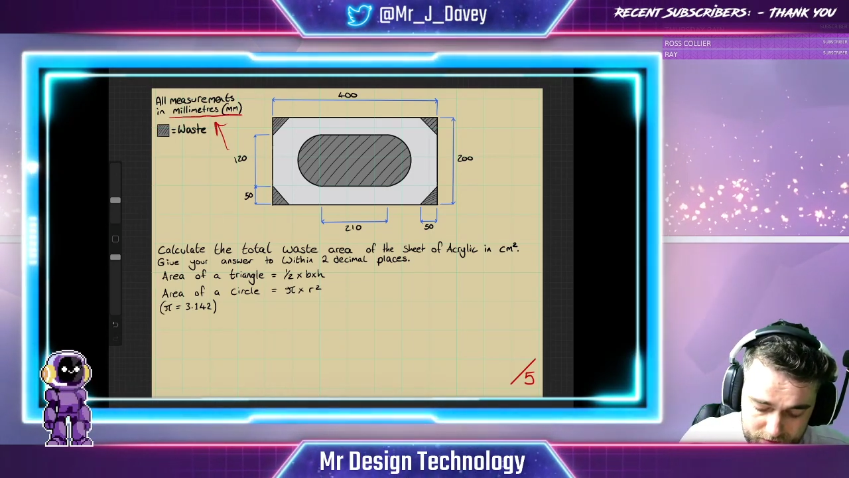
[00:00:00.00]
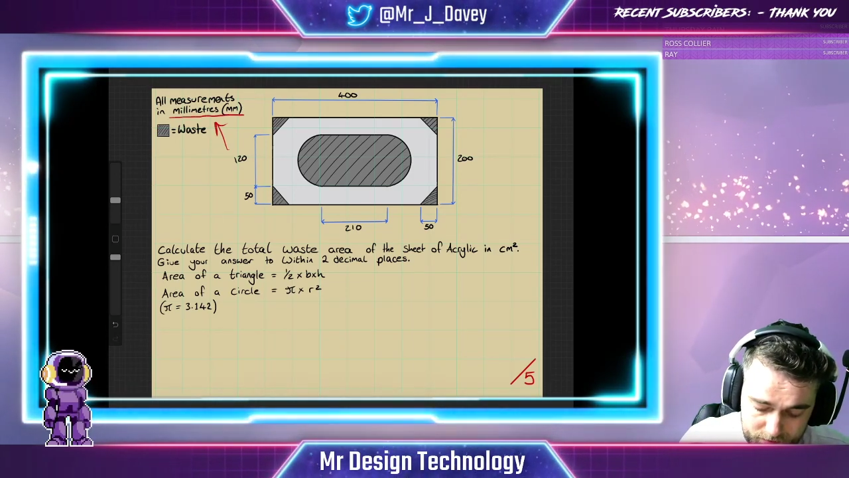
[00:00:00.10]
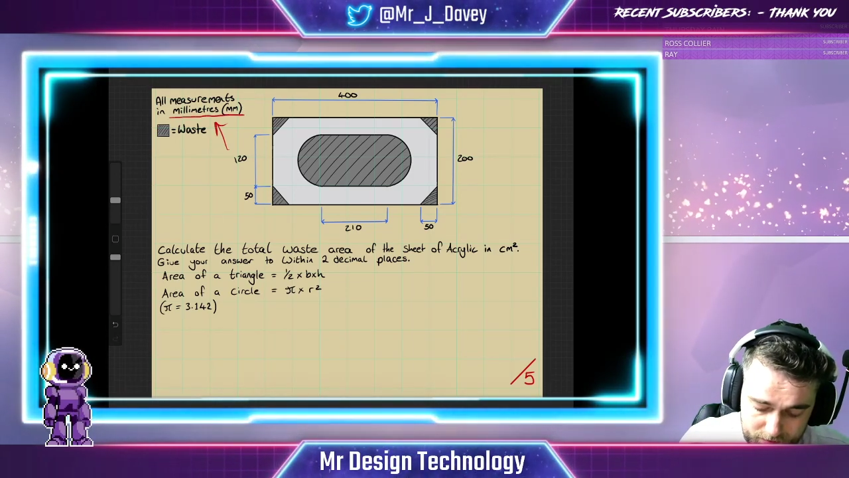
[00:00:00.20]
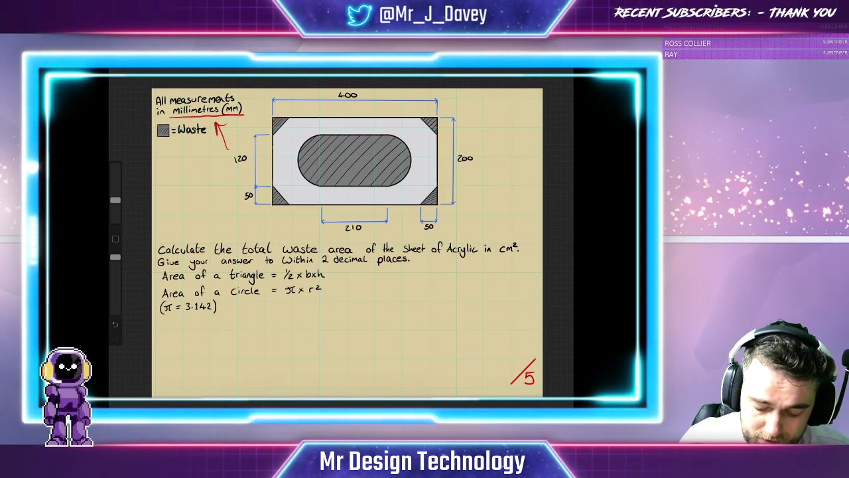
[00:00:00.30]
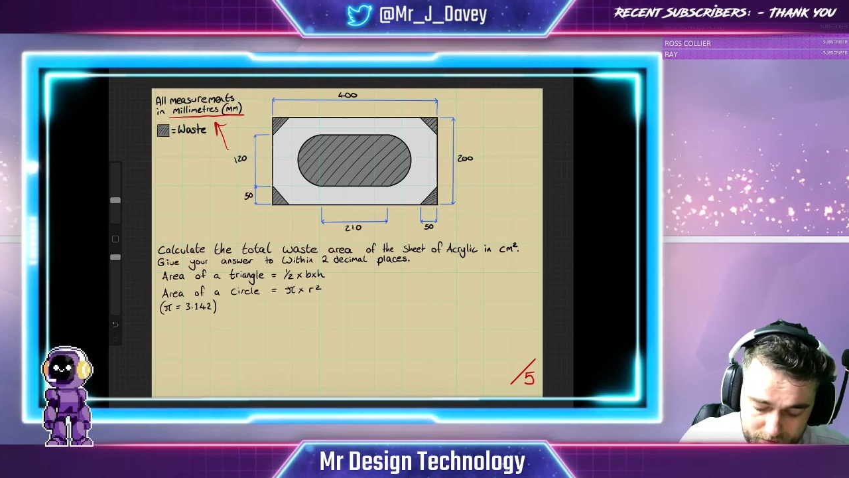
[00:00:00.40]

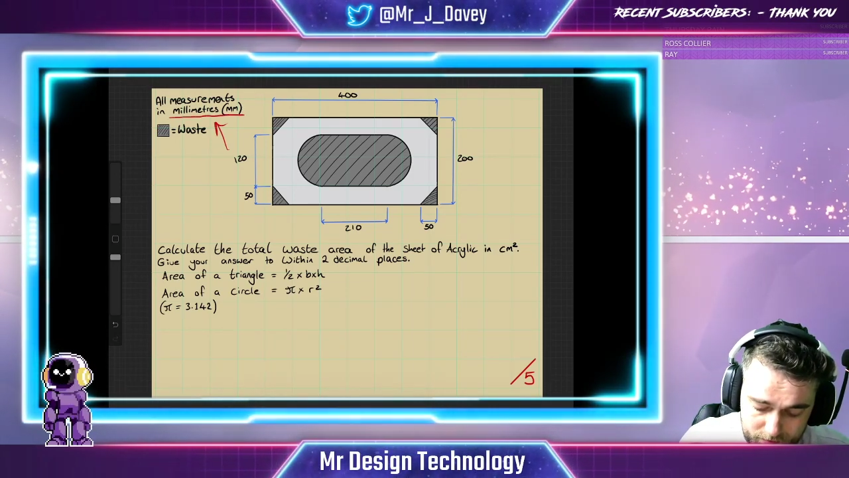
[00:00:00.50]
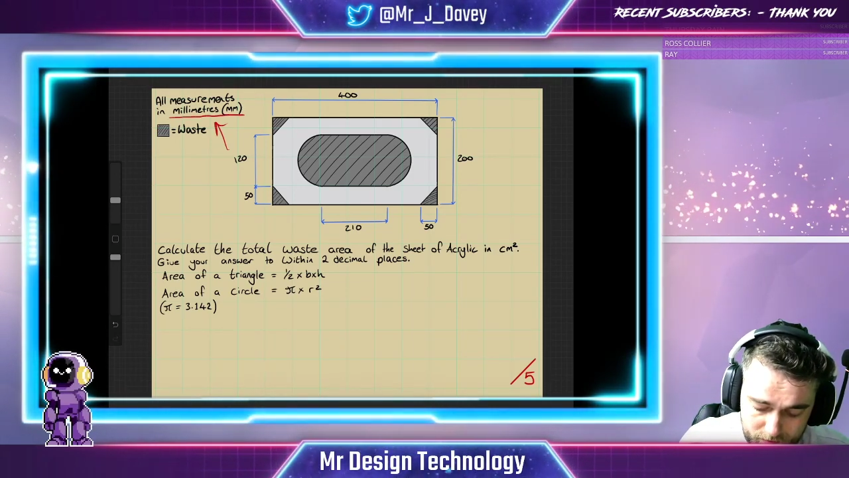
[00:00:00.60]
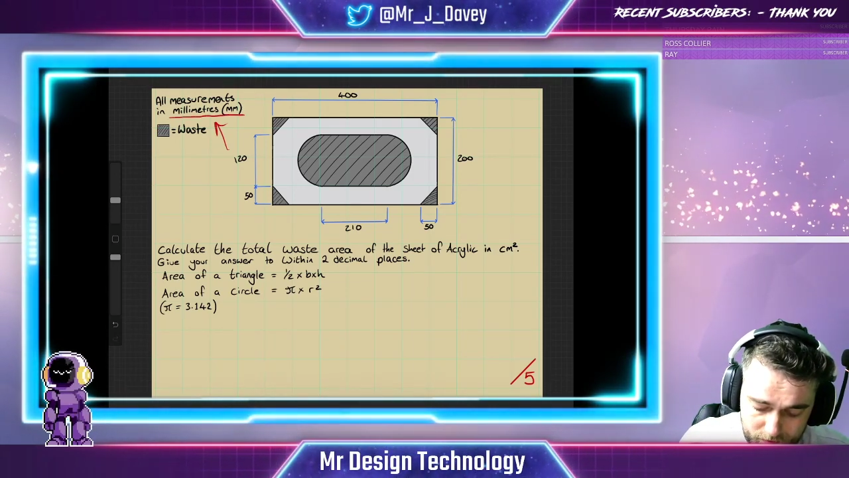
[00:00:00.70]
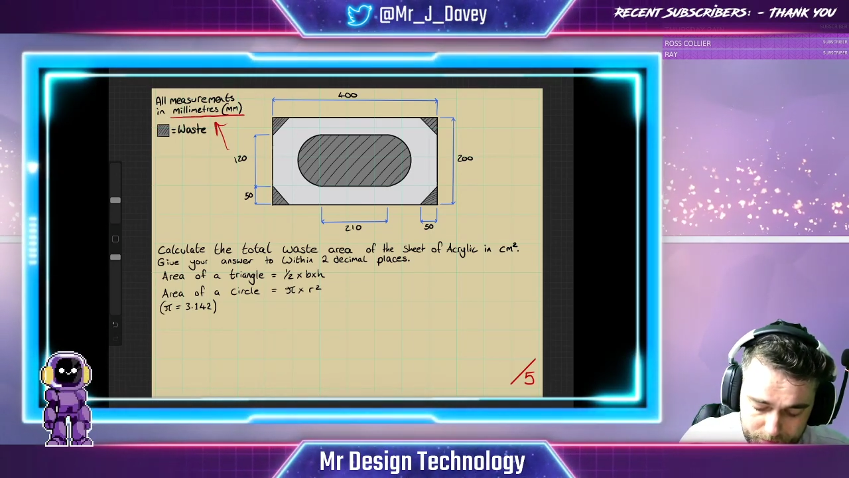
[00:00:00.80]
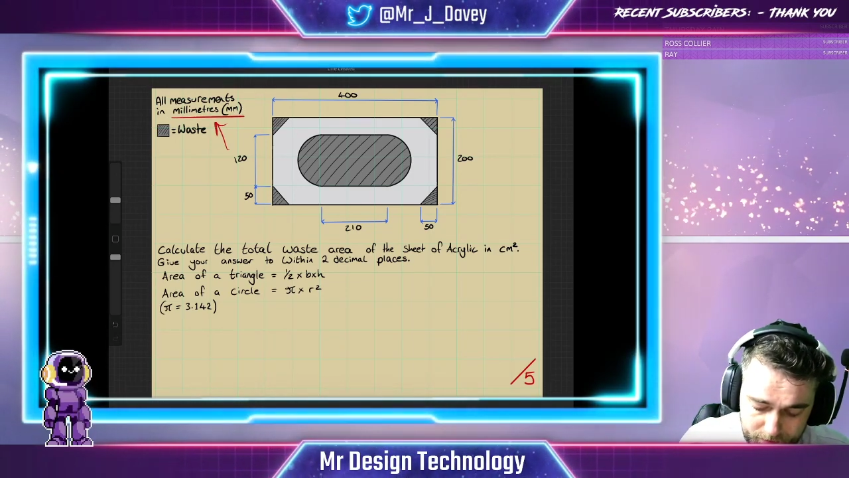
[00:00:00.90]
so I know that
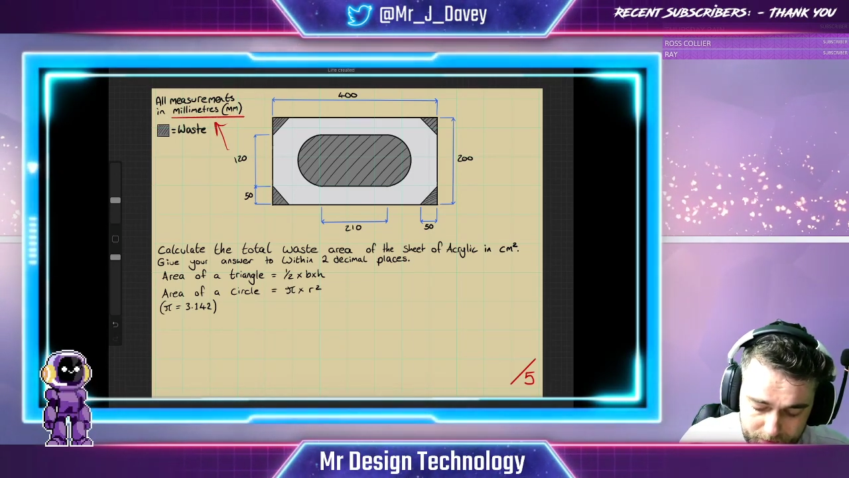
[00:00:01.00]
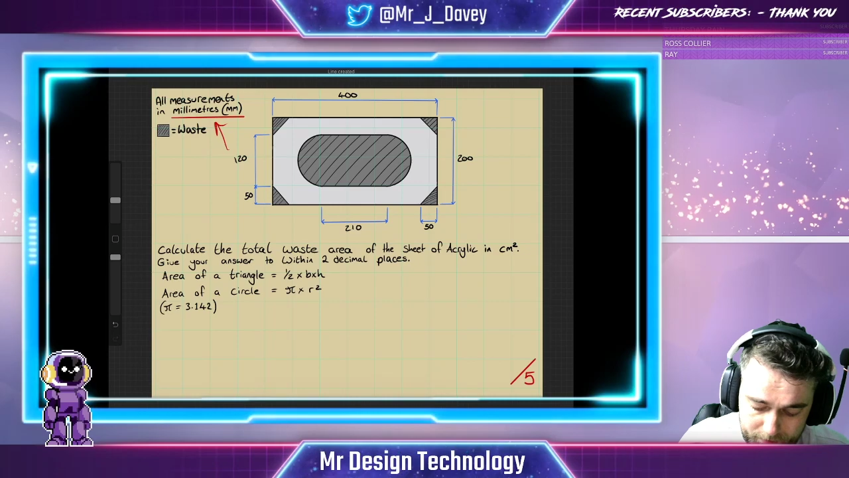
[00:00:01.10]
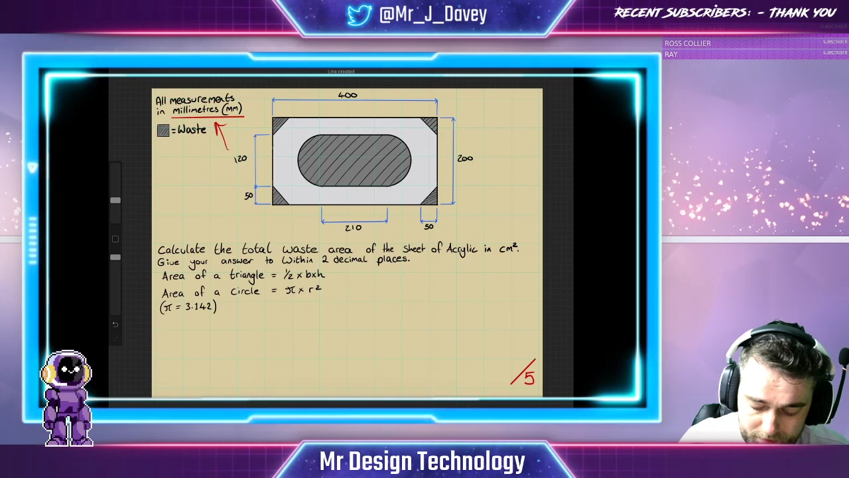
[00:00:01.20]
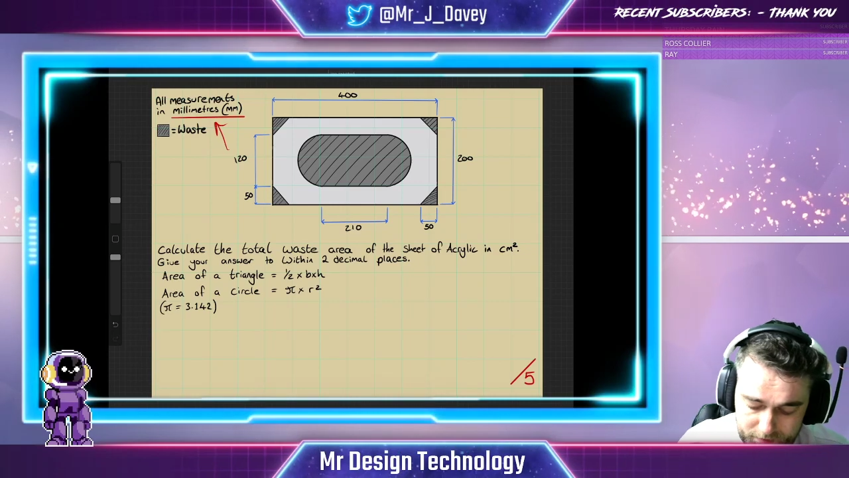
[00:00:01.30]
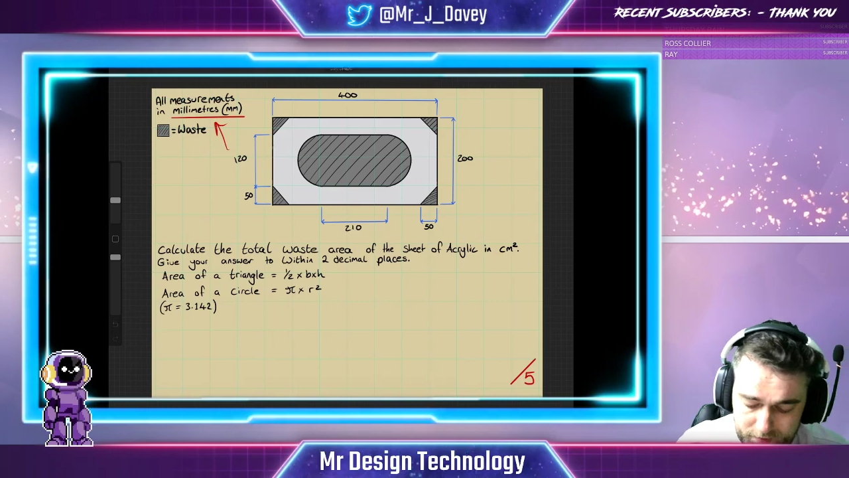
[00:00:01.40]
all the
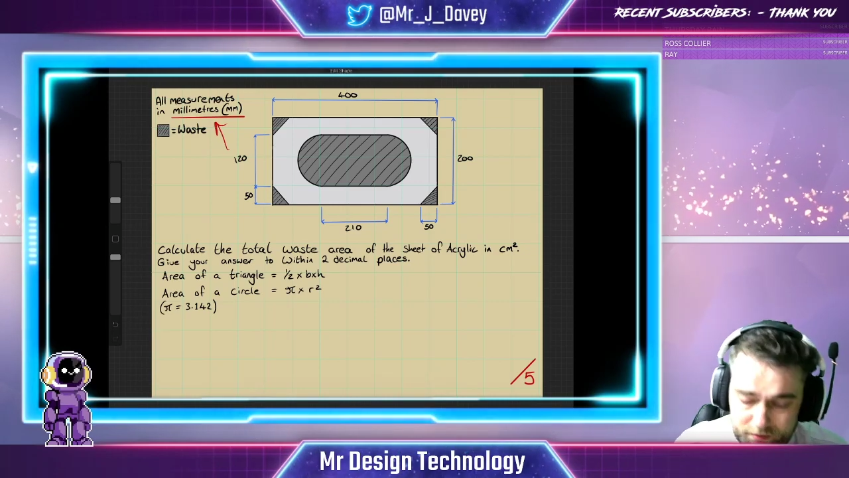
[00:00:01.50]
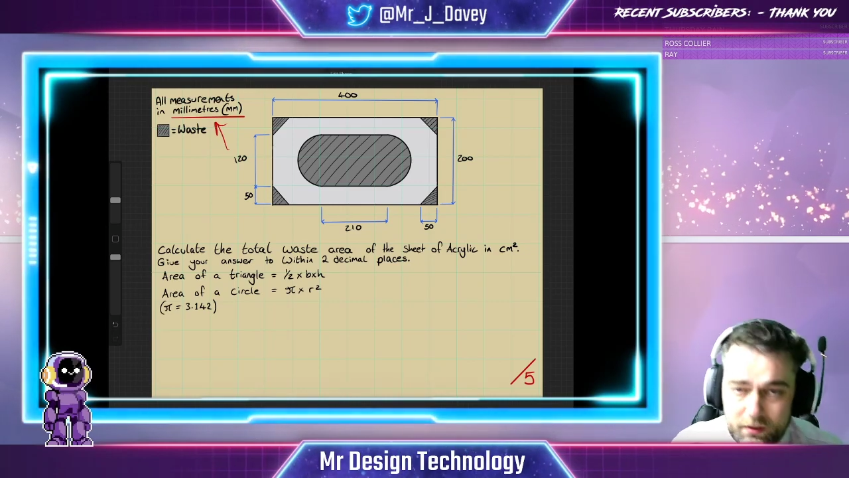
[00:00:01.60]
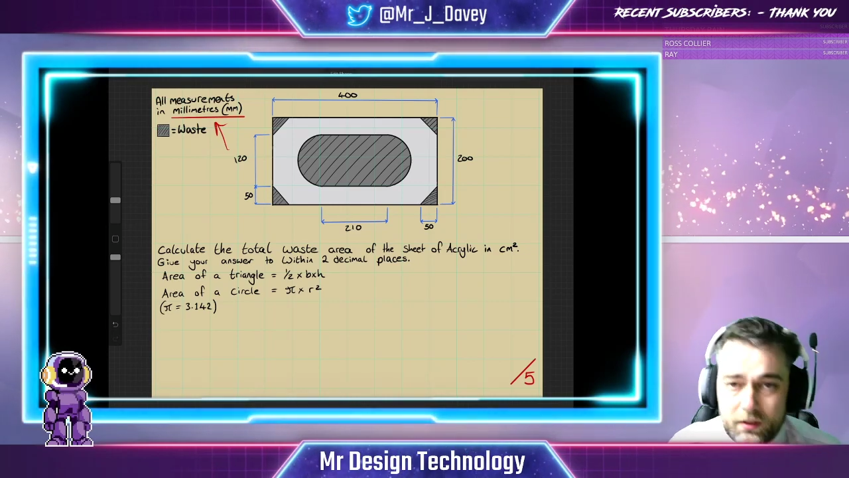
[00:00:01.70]
millimeters